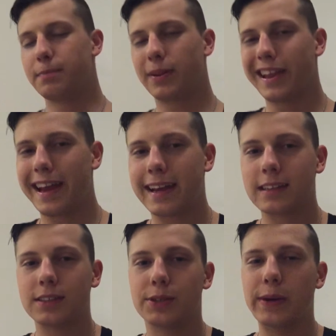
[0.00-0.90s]

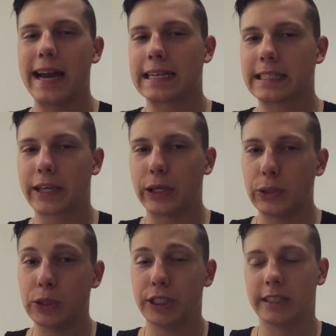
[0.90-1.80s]
plan to
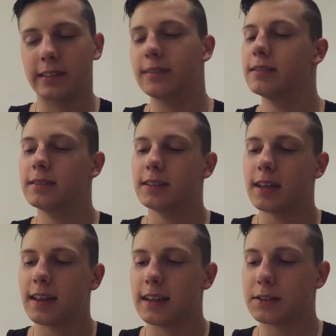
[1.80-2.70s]

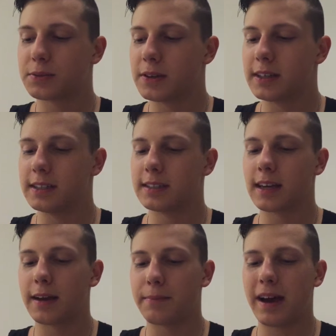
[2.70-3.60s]
execution. This was
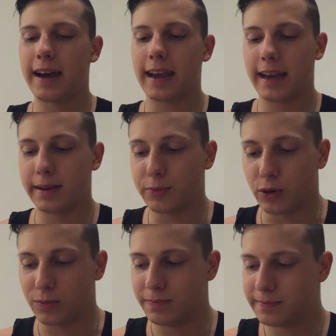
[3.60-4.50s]
uh, my animal.